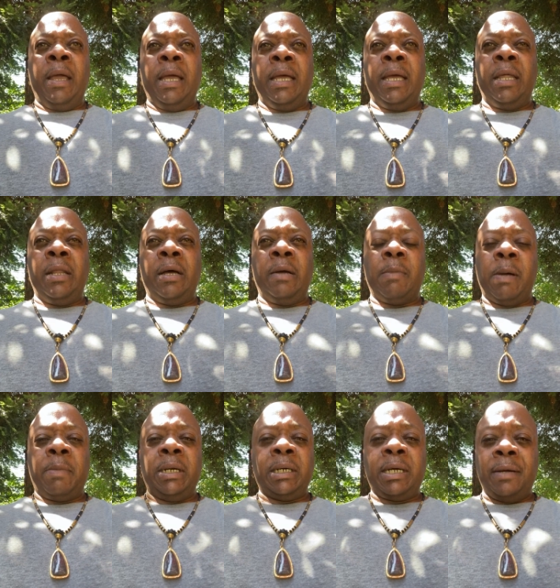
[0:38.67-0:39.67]
And I'm
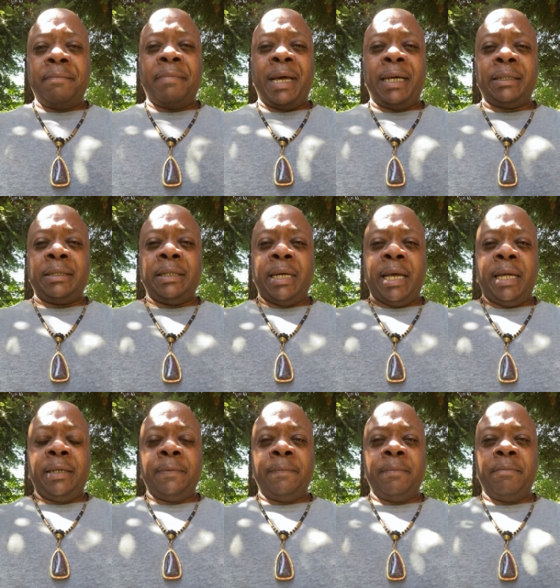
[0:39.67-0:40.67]
going to come back to that.
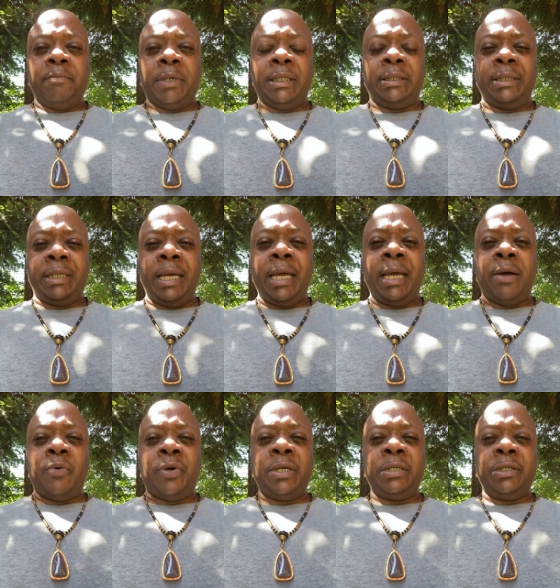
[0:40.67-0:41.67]
But today I
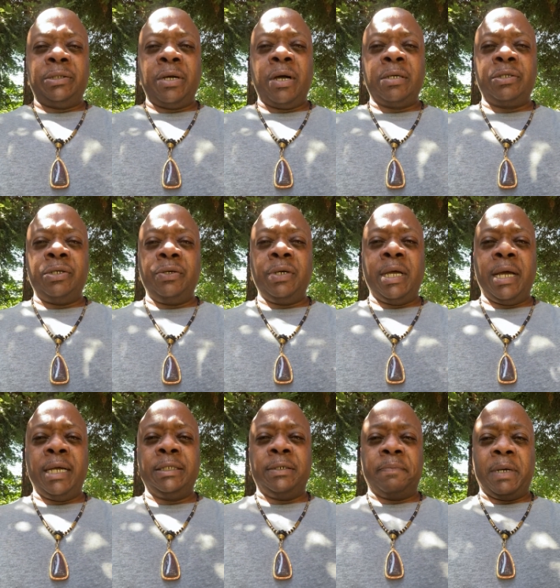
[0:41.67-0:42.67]
wanted to talk to you
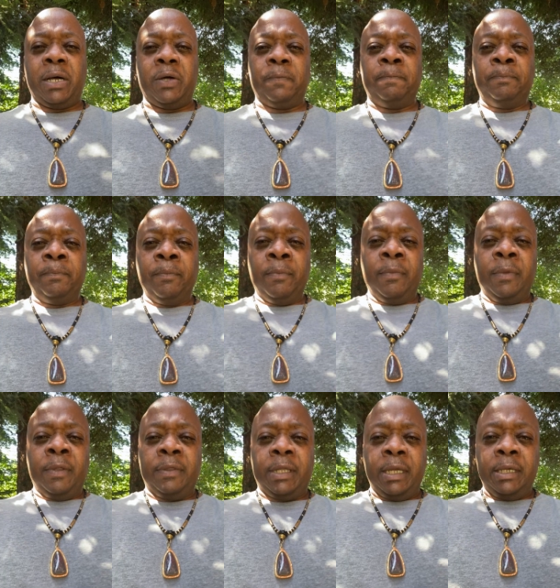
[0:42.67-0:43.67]
guys about
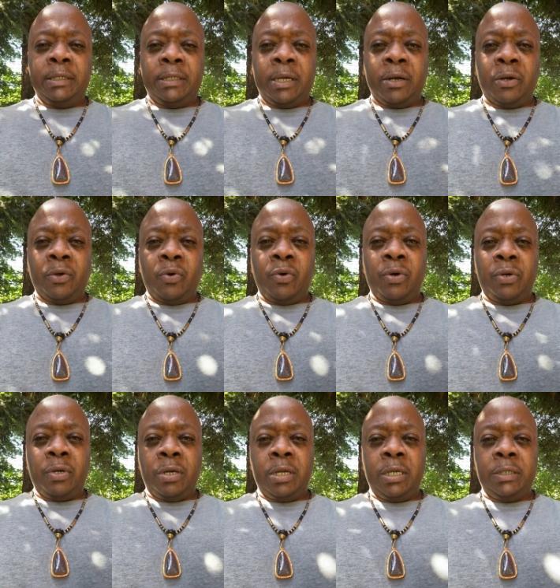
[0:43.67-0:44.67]
things that are going
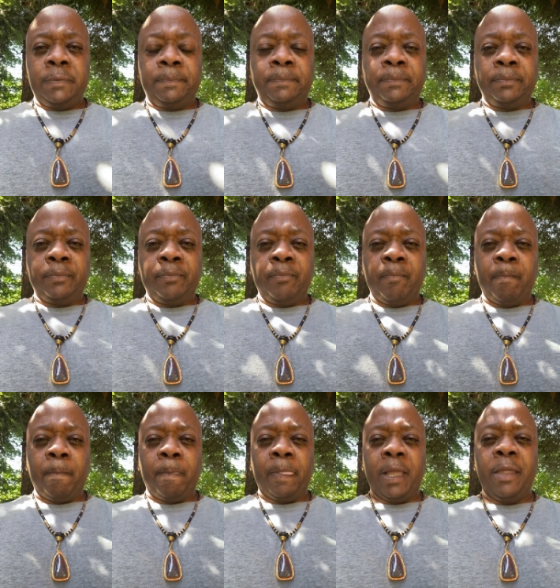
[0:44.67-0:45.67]
on
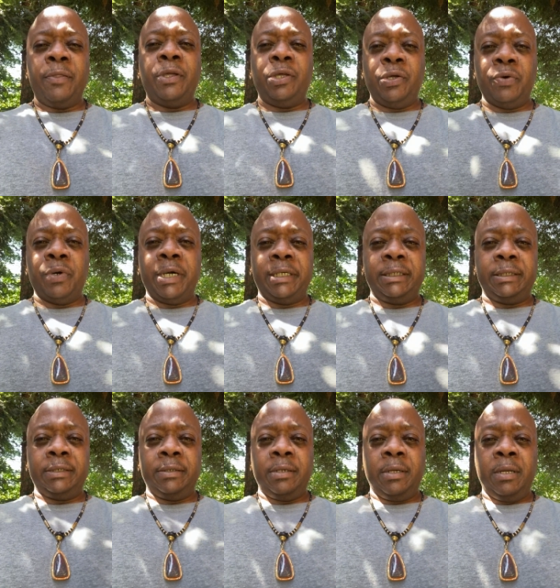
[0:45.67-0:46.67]
in the
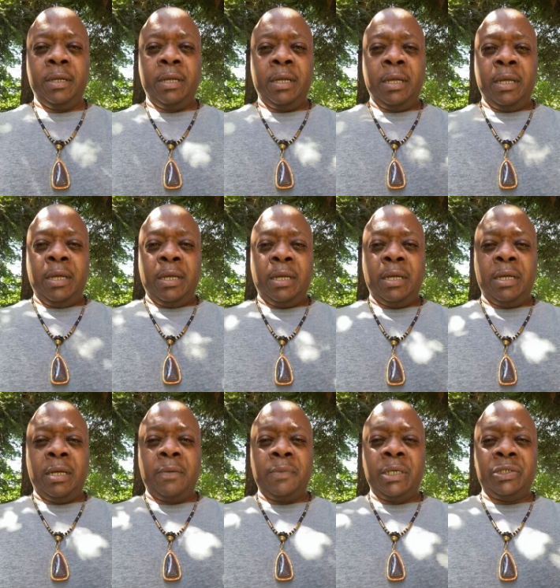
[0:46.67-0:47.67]
U.S.
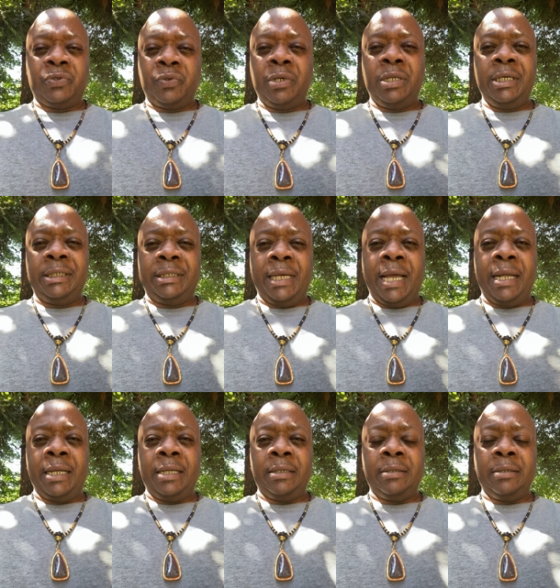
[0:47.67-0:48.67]
It's really
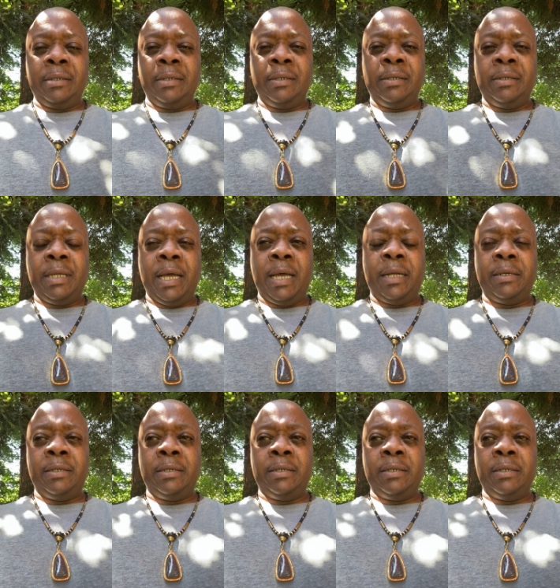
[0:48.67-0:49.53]
saddening that